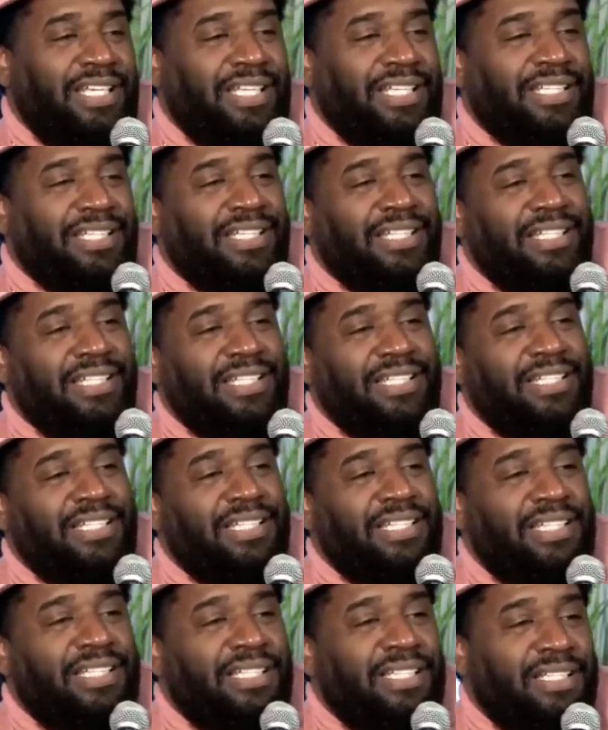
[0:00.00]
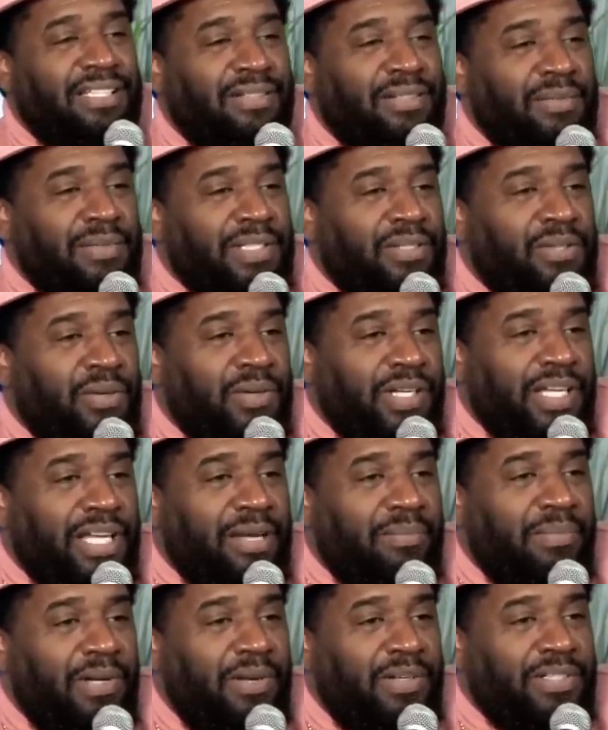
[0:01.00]
He did. I mean,
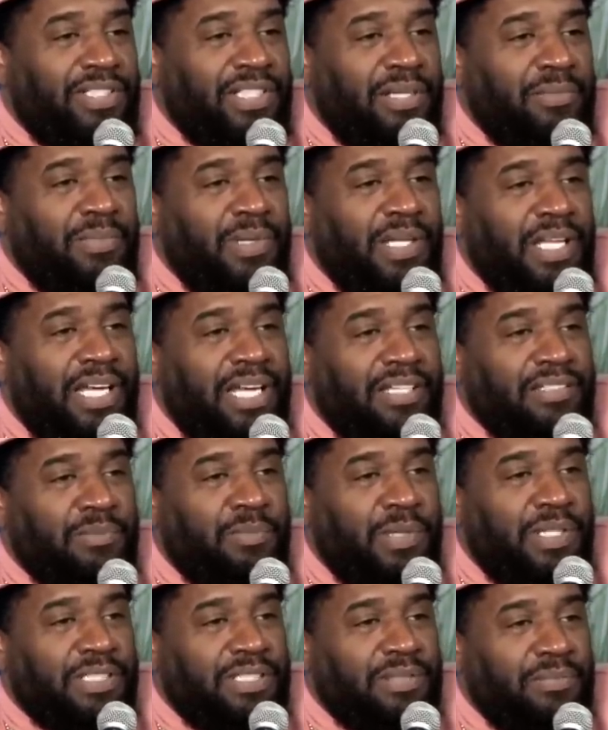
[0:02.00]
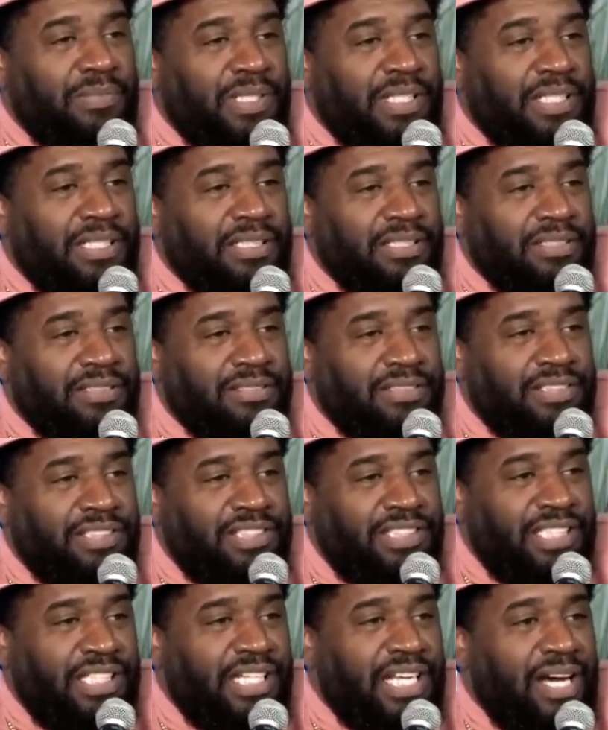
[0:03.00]
Corey got Mary J. Blige budget money.
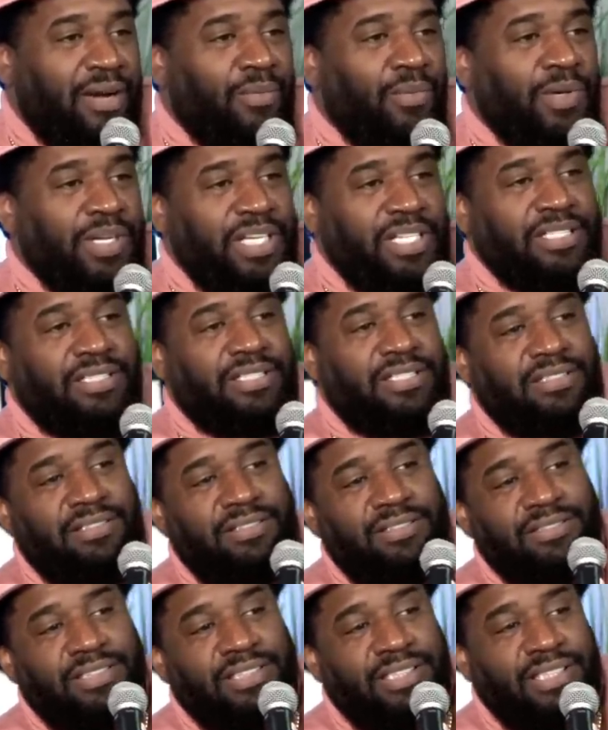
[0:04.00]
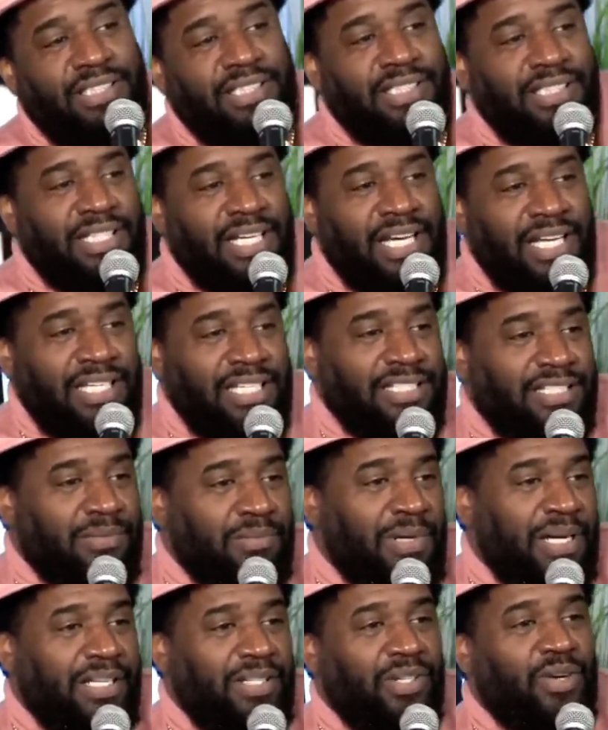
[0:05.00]
Shit, I wish. I
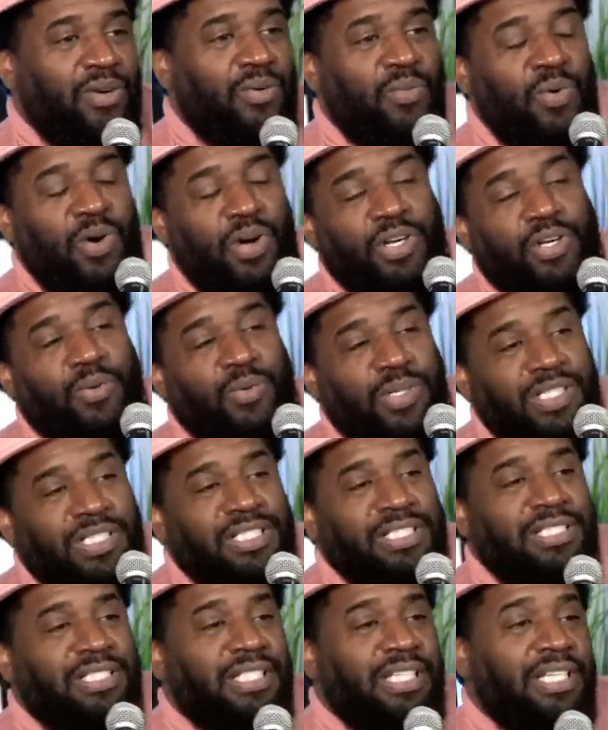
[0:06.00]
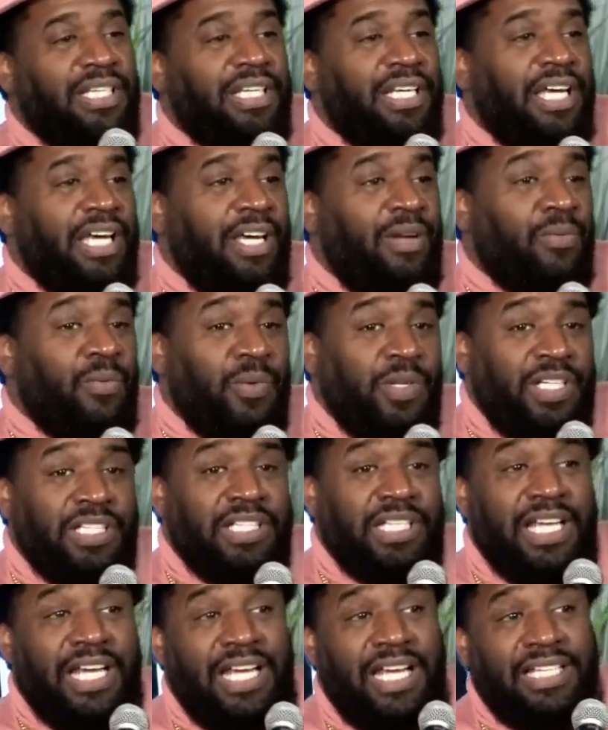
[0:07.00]
need somebody who's gonna work with us
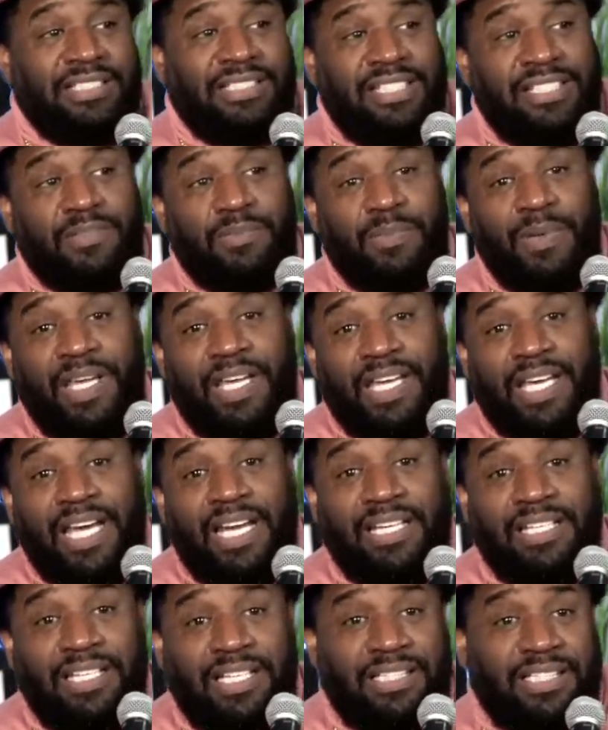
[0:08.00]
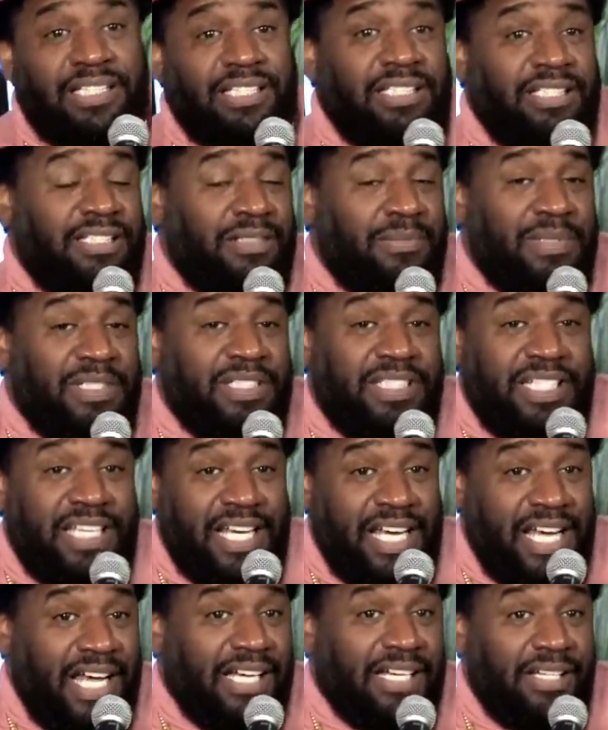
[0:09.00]
and realize this man got another club
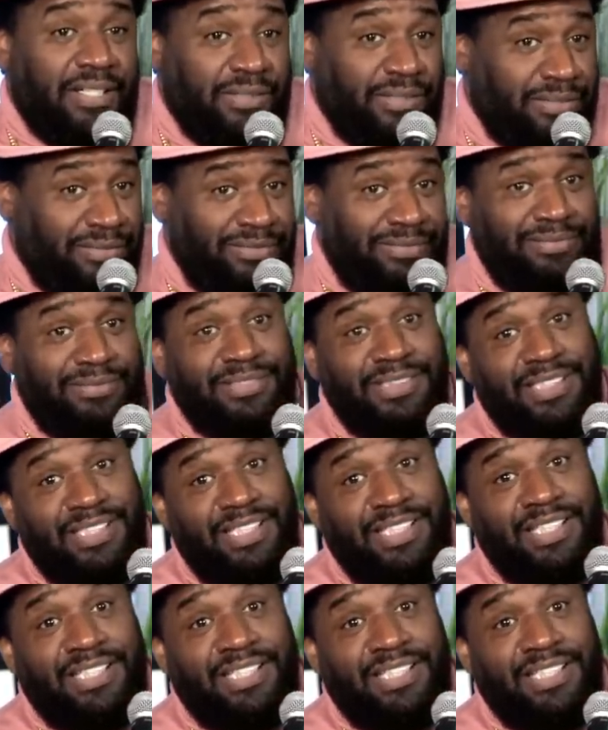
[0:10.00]
in Chicago.